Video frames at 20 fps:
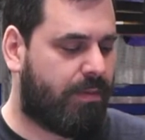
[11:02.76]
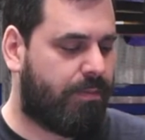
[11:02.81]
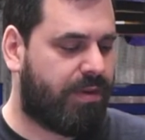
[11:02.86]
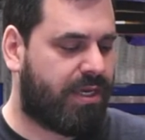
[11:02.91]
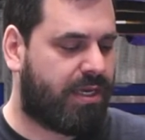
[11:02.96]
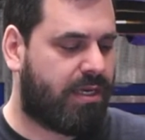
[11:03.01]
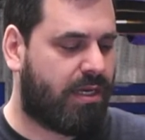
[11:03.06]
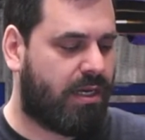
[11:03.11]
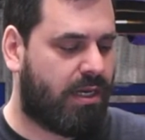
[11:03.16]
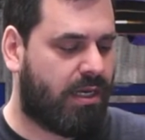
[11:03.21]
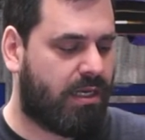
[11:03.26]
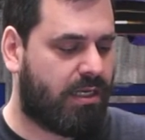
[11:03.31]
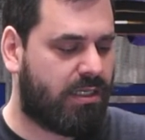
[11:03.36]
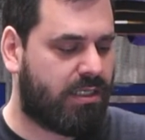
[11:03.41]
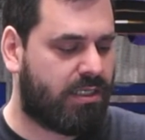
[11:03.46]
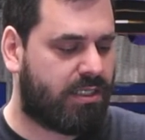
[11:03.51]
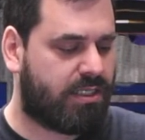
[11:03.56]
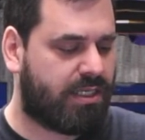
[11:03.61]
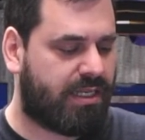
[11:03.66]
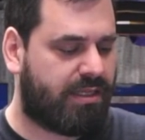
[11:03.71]

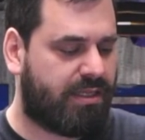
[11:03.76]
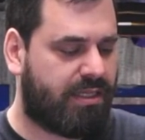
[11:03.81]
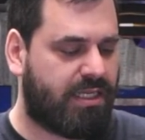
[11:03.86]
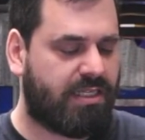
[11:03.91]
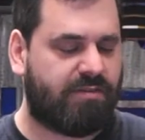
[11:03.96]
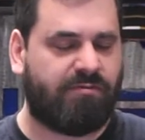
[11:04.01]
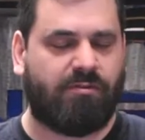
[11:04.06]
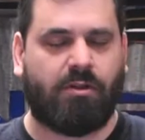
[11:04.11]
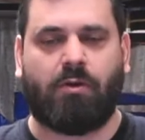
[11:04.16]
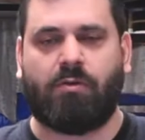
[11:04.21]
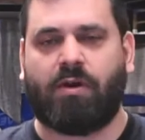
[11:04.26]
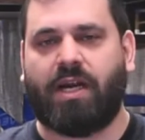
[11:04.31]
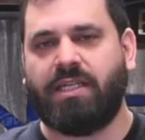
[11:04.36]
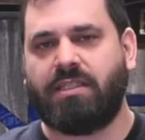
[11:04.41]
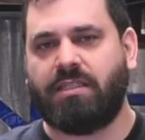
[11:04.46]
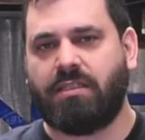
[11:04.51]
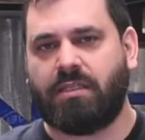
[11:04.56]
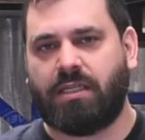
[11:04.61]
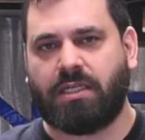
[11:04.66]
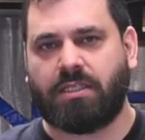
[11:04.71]
because at these flow
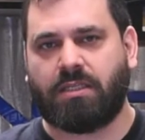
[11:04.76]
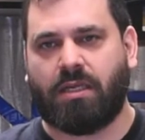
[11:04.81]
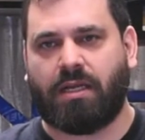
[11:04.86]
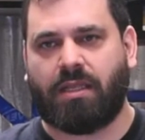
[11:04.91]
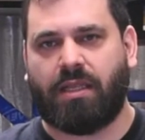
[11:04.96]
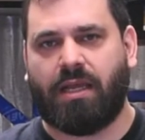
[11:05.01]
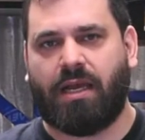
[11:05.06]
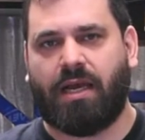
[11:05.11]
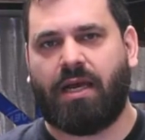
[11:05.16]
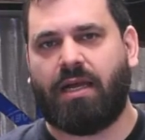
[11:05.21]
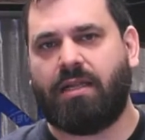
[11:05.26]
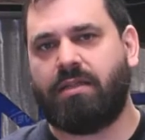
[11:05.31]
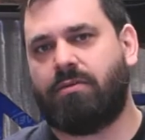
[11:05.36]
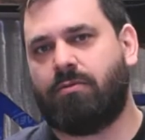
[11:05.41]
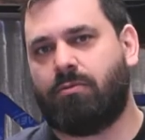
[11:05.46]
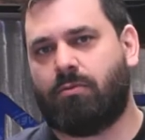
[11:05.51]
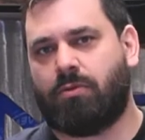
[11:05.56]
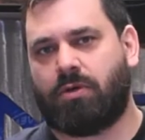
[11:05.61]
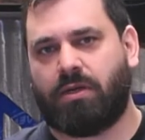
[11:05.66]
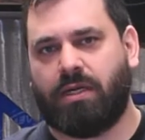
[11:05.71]
rates and things like that,
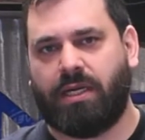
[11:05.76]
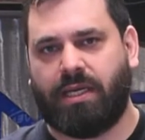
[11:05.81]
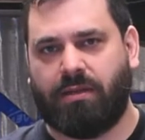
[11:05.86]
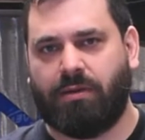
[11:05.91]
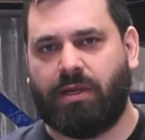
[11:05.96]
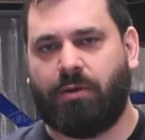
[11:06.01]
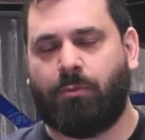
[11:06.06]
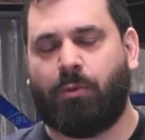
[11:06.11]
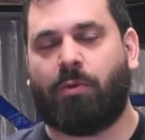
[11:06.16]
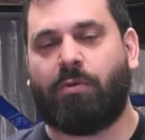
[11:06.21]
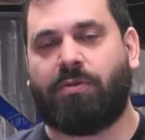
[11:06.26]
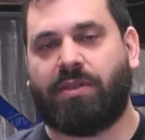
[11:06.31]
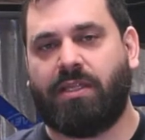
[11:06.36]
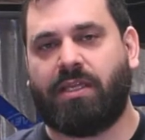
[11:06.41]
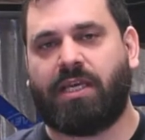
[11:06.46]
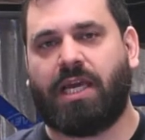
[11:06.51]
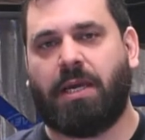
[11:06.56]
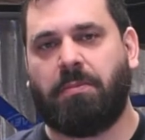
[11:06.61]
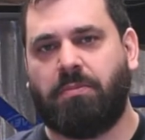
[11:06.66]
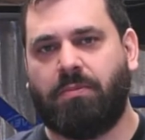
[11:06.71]
we're, in, we're within
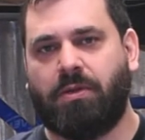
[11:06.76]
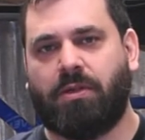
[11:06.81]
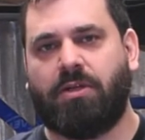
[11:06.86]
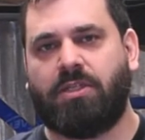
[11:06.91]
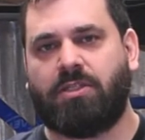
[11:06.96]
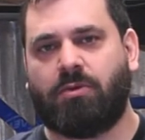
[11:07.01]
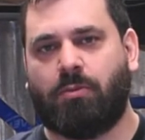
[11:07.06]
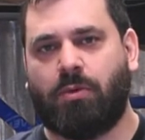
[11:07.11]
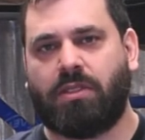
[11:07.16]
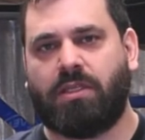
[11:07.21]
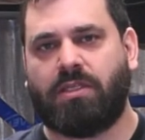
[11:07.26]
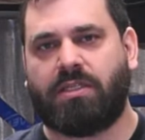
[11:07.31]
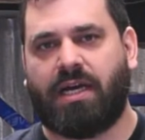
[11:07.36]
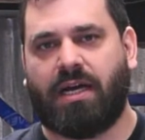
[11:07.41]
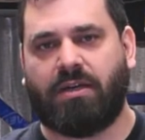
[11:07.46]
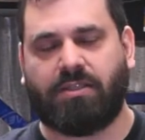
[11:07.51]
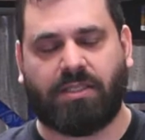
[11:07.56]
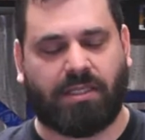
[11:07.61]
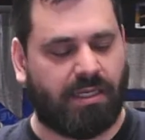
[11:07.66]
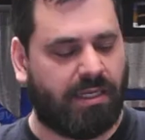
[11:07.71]
the capabilities of what this
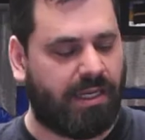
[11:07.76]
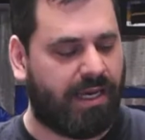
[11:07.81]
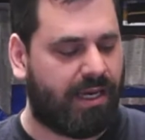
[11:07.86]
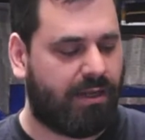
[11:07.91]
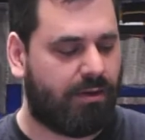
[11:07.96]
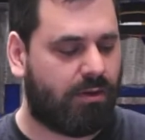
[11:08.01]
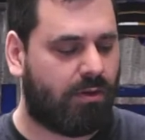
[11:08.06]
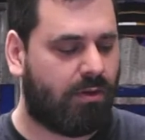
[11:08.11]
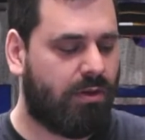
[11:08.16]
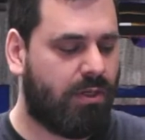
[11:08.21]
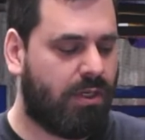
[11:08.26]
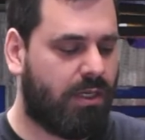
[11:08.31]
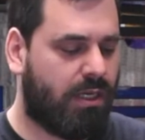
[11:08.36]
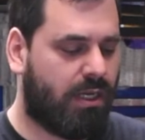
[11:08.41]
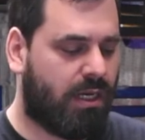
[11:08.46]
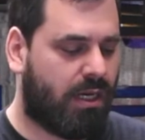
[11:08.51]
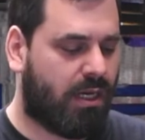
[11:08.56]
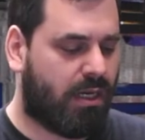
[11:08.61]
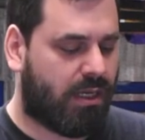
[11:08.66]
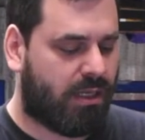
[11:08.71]
housing can handle.
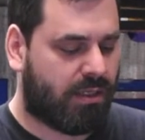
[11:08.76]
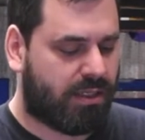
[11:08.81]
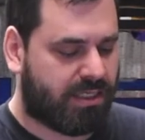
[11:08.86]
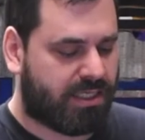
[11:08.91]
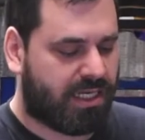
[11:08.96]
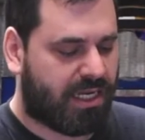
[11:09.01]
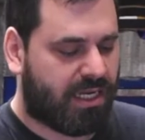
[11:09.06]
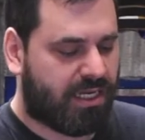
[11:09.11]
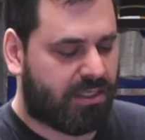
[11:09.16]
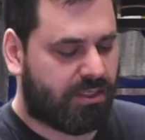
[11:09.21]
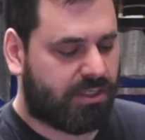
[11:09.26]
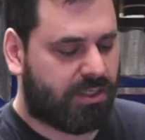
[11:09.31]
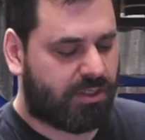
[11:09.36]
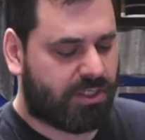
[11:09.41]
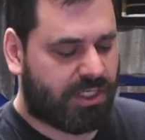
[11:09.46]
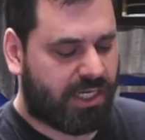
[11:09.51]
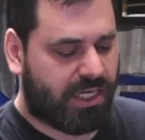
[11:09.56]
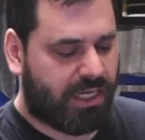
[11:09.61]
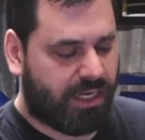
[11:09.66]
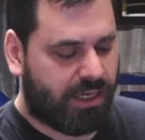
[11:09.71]
Uh, this has your
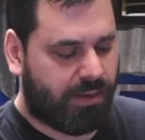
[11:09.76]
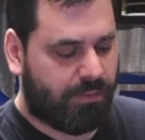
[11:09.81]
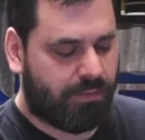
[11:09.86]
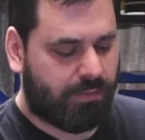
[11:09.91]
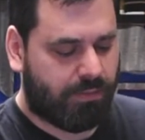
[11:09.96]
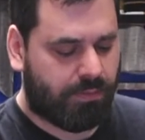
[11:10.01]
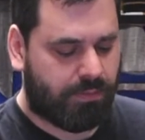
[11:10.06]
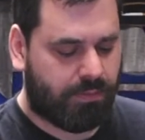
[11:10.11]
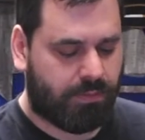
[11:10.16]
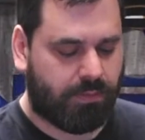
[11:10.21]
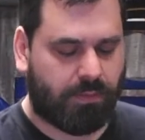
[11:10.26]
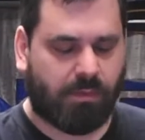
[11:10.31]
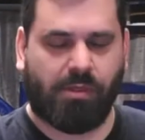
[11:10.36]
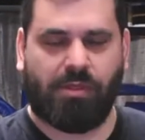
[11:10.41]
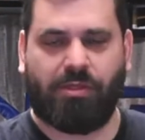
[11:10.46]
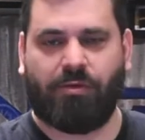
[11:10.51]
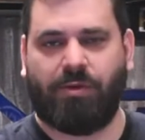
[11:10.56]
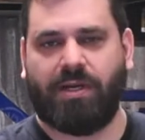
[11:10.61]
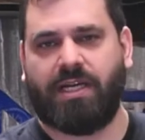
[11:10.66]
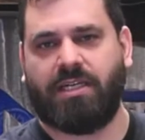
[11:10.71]
same
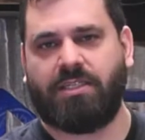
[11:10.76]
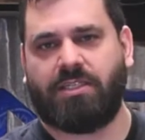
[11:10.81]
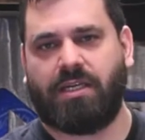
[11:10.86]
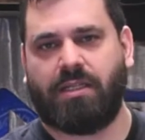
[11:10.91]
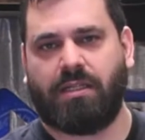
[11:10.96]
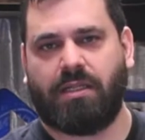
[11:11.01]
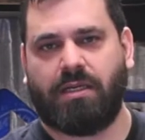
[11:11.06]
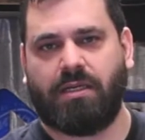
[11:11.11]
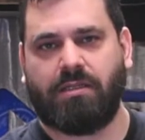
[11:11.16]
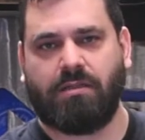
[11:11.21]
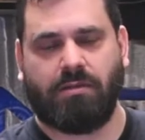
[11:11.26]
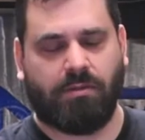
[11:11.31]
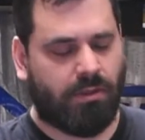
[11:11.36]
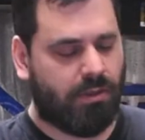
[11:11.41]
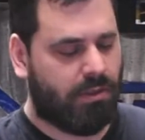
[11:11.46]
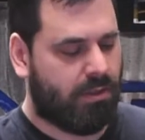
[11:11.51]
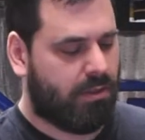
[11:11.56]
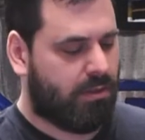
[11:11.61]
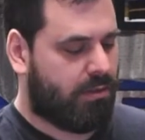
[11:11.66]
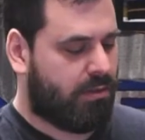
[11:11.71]
three inch inlet
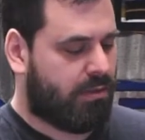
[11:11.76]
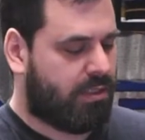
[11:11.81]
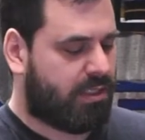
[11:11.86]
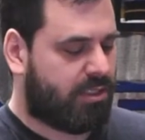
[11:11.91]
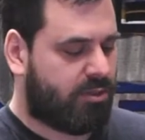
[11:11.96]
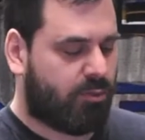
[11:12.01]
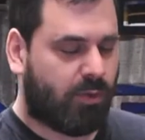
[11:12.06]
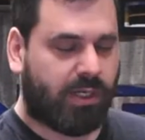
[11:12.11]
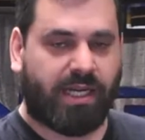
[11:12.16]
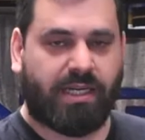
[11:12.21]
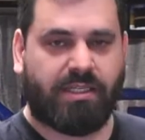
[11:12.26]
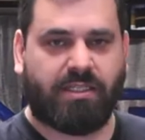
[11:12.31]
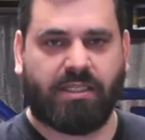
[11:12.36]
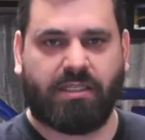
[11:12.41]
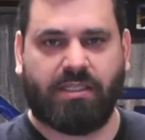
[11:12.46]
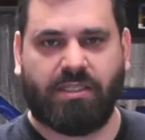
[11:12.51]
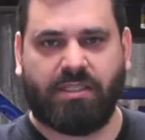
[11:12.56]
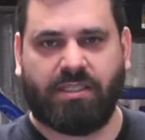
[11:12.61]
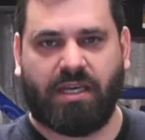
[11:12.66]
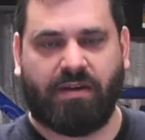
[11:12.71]
the
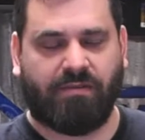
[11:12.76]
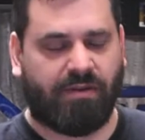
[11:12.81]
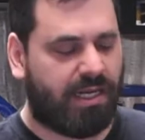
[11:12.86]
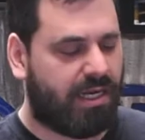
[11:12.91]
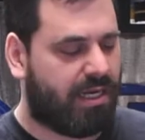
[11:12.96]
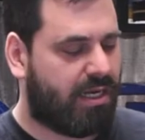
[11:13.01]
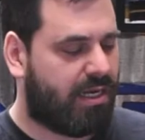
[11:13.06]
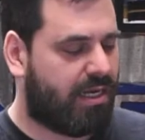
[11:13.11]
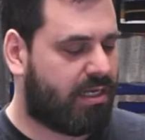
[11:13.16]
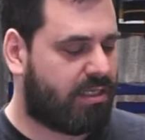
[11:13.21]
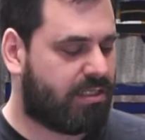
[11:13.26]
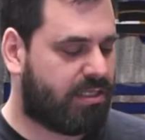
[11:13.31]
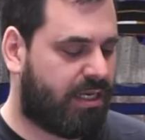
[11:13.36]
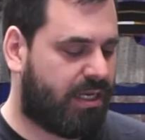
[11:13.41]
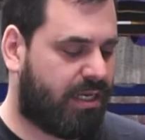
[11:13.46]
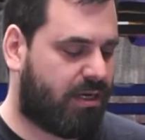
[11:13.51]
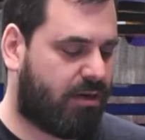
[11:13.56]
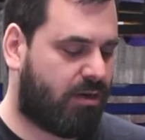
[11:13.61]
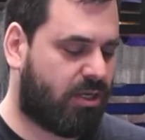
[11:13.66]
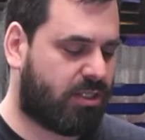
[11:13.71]
2867 has,
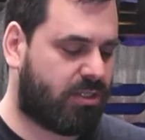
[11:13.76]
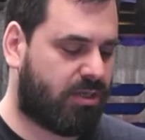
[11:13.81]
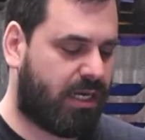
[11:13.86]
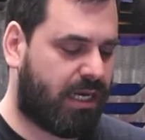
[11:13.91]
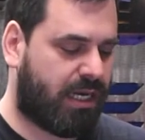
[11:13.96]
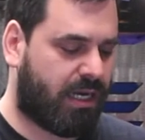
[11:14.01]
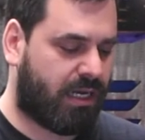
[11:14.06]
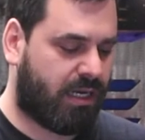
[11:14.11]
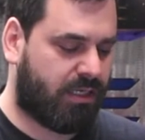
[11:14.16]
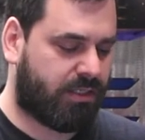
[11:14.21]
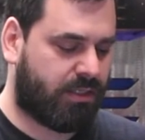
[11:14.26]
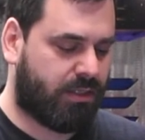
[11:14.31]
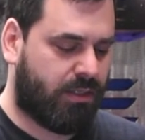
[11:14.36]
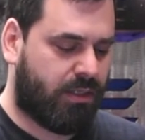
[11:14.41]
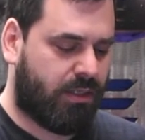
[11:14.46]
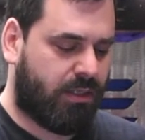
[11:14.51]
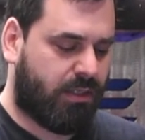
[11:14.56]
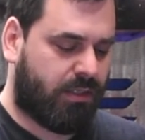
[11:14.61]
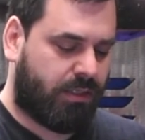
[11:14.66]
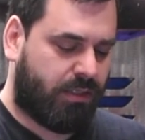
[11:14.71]
and it also has
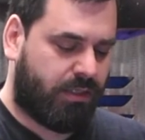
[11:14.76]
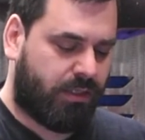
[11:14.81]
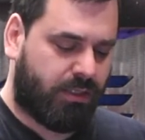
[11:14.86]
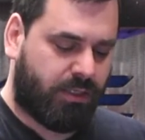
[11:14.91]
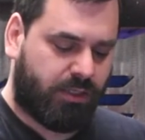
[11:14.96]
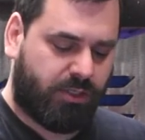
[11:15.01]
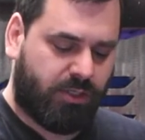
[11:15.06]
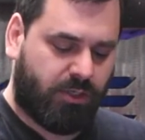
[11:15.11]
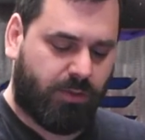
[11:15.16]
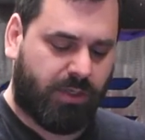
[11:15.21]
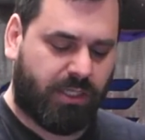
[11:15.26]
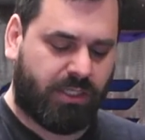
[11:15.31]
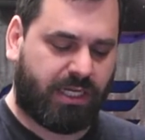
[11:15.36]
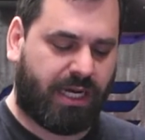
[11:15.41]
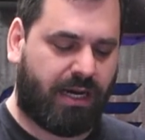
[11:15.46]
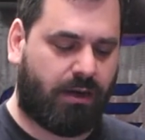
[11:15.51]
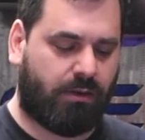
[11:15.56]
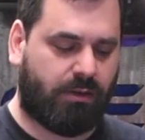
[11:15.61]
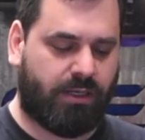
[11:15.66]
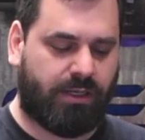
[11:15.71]
the two inch
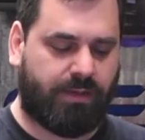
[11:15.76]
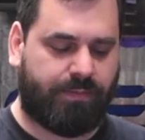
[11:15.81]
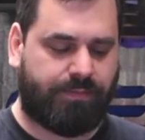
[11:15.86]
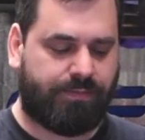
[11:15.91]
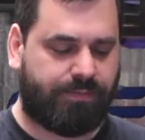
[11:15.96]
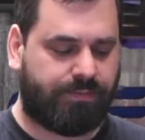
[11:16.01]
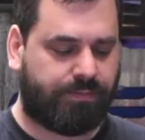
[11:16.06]
outlet.